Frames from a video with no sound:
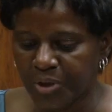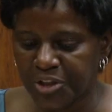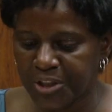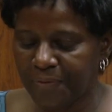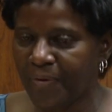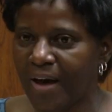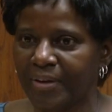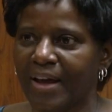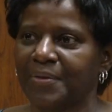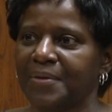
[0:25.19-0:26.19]
when she
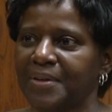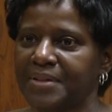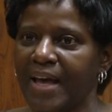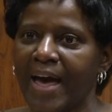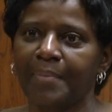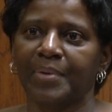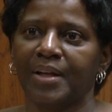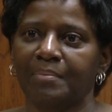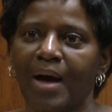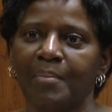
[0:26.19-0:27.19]
found out that this
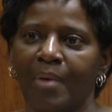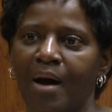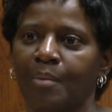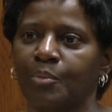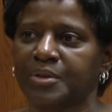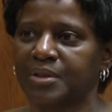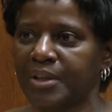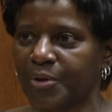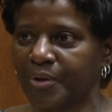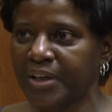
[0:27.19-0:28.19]
happened, my mom was
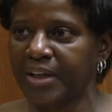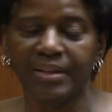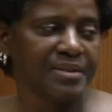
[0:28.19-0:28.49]
literally